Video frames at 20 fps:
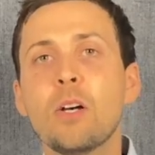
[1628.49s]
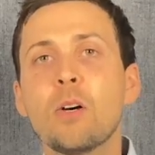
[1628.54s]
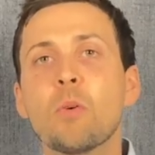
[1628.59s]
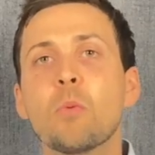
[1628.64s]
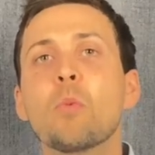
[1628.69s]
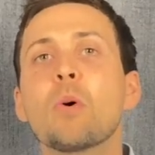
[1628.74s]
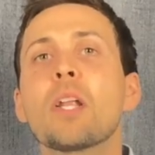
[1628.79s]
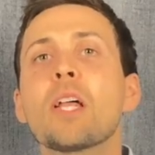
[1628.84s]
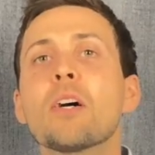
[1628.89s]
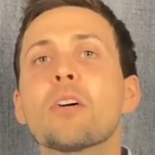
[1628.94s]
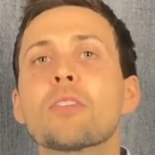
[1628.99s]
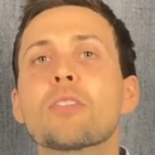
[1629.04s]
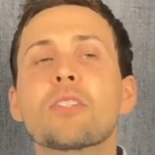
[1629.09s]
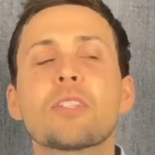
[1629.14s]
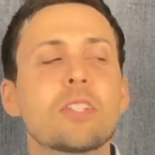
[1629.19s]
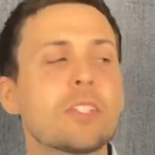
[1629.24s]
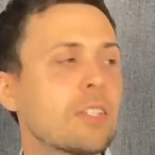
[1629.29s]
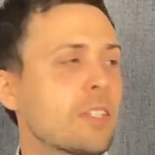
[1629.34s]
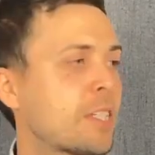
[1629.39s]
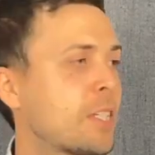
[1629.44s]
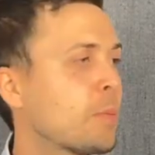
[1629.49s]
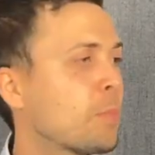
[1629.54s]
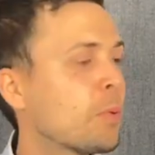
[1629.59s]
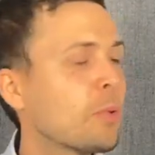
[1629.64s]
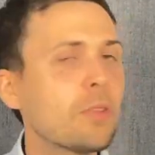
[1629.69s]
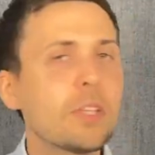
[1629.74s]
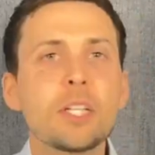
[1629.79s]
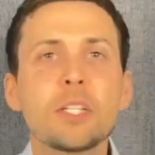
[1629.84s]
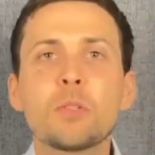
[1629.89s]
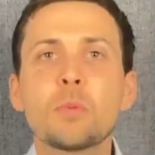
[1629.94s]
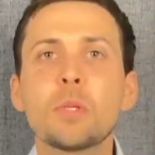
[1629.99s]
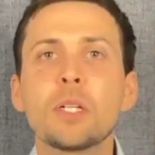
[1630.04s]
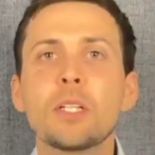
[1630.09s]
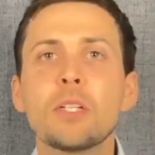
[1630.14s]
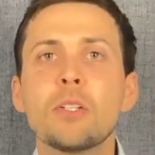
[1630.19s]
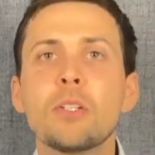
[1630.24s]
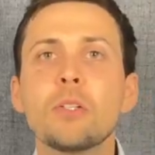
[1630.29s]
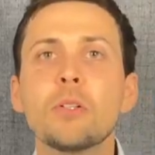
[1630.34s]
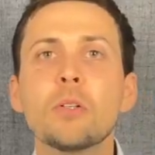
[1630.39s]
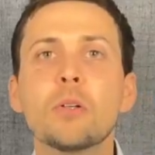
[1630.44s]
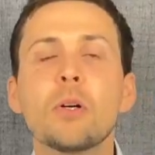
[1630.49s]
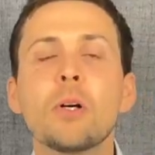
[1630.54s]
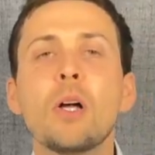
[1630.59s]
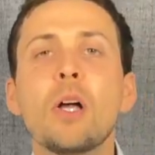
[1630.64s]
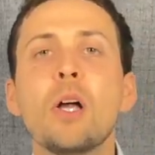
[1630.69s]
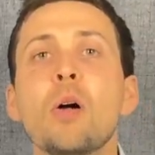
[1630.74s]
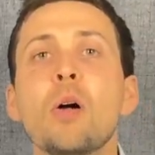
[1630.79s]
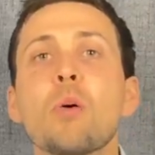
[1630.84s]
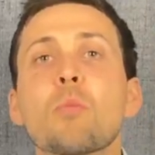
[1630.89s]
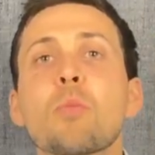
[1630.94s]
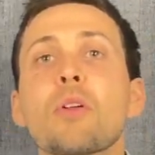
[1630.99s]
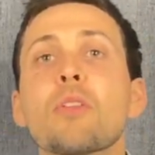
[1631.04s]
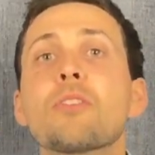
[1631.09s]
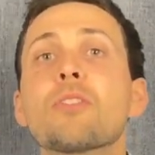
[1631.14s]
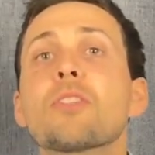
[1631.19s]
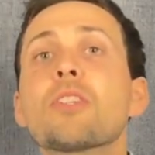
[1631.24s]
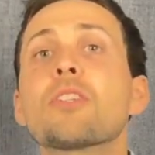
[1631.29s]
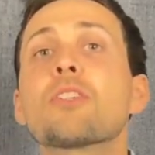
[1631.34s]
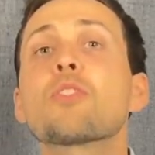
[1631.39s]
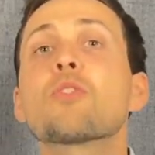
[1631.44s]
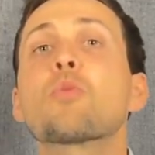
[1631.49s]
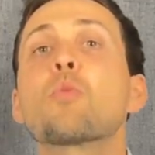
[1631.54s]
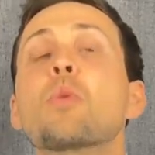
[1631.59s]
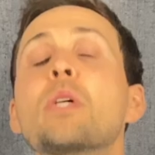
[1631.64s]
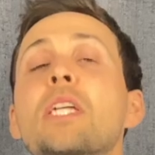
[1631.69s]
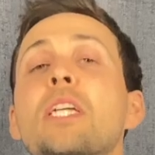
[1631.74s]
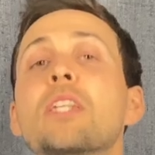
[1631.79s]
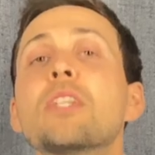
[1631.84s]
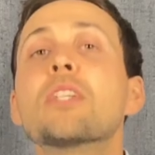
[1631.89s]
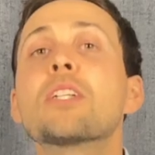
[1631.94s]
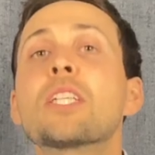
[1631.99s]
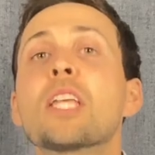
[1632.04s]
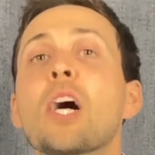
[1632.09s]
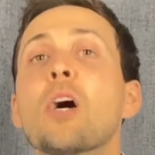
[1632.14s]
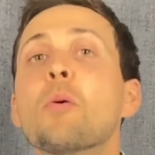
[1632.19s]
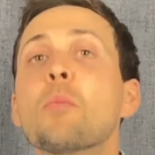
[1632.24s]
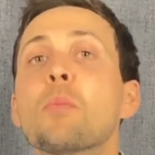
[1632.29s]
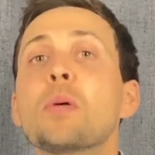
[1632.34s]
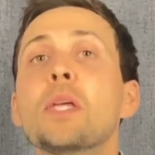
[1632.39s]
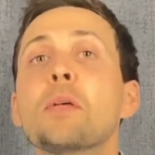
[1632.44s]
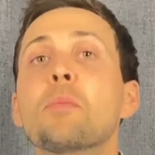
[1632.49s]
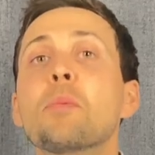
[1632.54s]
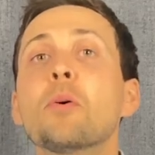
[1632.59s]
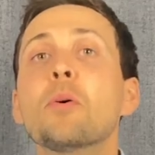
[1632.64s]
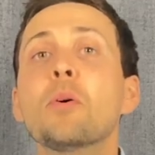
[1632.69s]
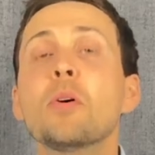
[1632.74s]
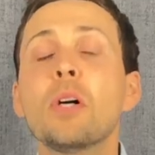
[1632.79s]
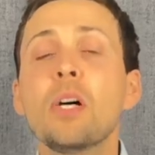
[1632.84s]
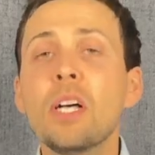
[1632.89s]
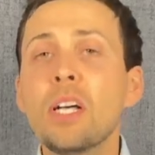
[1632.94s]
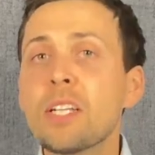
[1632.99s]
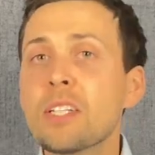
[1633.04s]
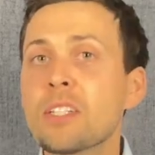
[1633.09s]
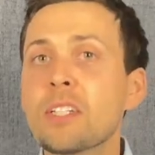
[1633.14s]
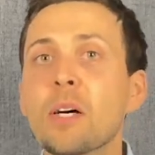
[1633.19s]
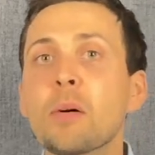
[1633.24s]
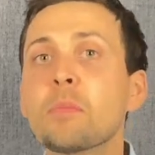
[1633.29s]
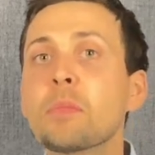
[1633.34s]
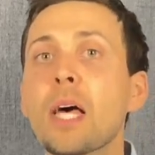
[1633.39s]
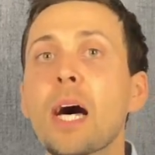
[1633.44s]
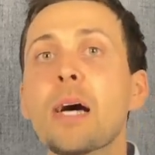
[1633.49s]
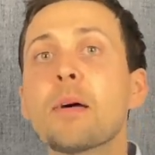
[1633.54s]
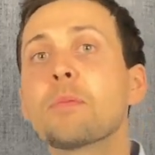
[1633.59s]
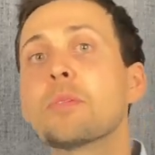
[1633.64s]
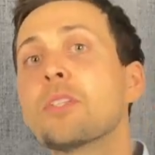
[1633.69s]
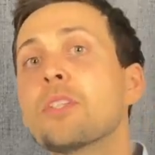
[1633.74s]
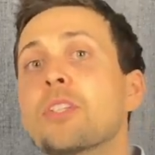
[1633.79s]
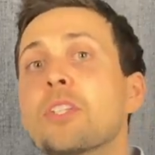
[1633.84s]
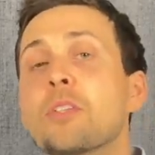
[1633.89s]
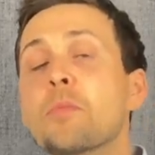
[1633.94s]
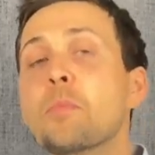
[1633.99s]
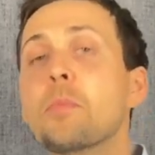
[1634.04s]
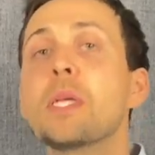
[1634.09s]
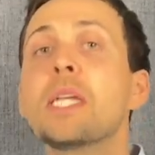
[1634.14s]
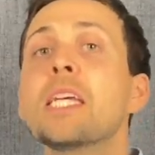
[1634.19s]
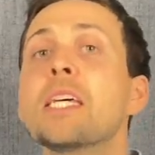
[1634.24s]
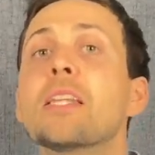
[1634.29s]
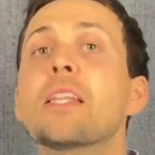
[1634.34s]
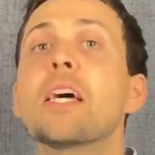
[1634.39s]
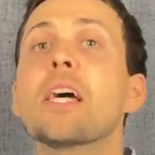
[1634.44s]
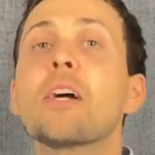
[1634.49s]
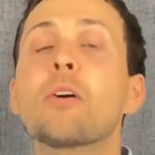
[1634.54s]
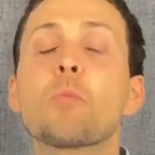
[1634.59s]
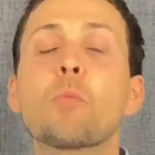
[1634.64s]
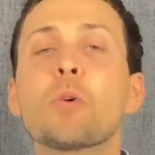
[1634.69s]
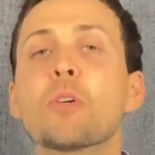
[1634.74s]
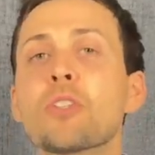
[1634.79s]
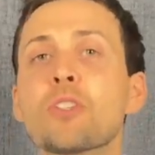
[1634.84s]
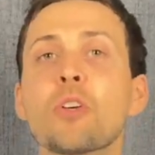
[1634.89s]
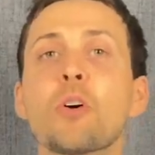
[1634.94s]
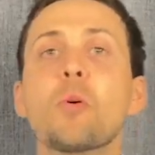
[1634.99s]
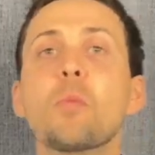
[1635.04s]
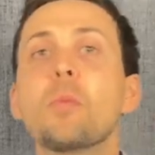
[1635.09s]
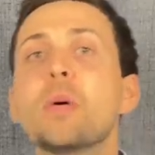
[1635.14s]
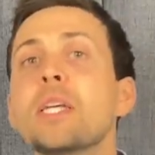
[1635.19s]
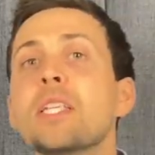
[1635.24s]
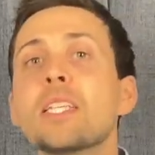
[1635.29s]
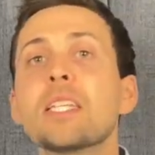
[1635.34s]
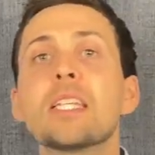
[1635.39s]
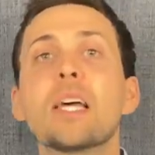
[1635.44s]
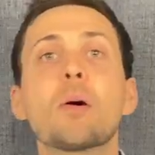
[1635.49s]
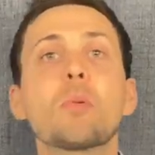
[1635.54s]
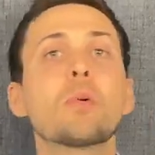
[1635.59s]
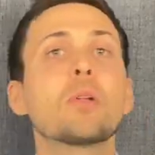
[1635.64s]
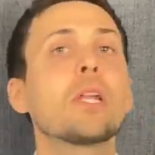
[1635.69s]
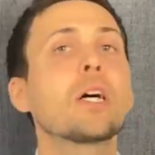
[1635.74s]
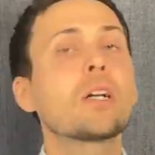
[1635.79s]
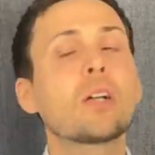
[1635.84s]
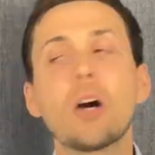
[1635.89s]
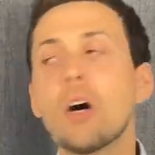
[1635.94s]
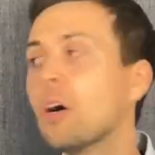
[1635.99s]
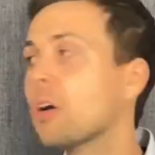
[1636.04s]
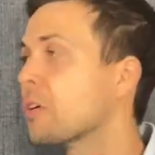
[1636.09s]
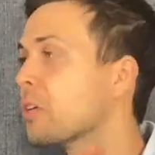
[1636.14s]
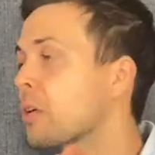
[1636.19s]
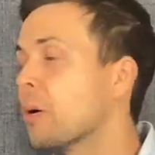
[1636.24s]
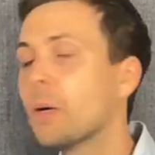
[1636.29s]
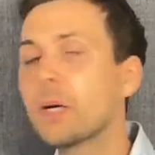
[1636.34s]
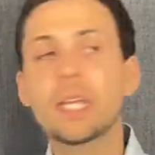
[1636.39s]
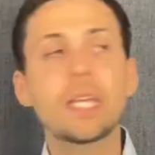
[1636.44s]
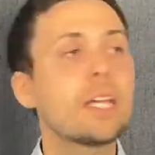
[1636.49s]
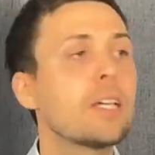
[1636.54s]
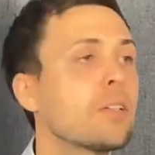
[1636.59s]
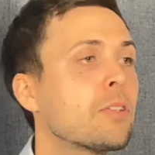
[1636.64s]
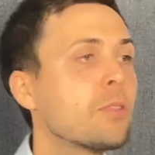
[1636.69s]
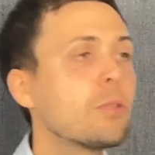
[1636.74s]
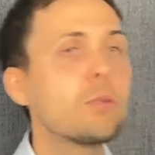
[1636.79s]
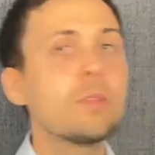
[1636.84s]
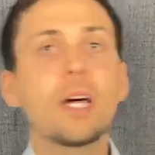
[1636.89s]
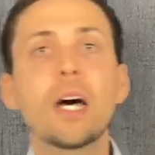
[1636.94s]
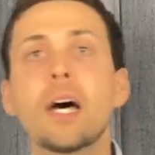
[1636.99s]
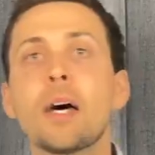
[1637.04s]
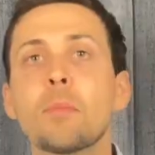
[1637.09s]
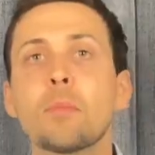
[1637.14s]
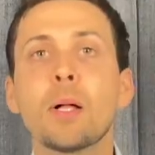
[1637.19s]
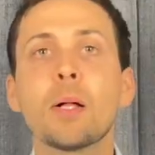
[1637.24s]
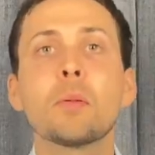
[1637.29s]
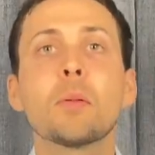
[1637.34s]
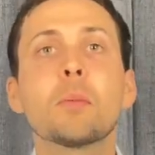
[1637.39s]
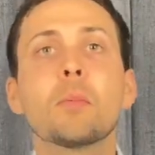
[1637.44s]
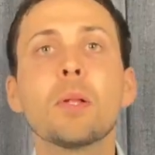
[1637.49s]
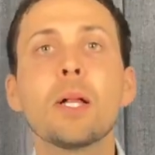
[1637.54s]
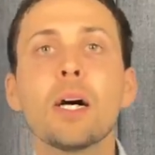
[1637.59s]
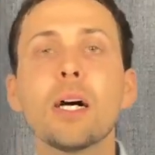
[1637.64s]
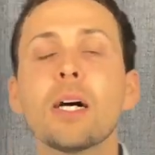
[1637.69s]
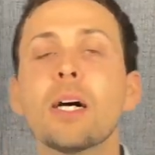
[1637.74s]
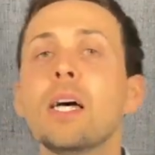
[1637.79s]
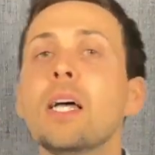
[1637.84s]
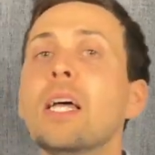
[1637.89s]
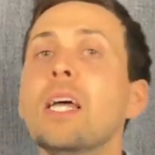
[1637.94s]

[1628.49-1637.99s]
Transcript: What else? Simple things we can do. Brothers and sisters, we can just help people. Sometimes it's just being there. We're so busy that we're like, oh, you know, I can't do that, blah, blah, blah.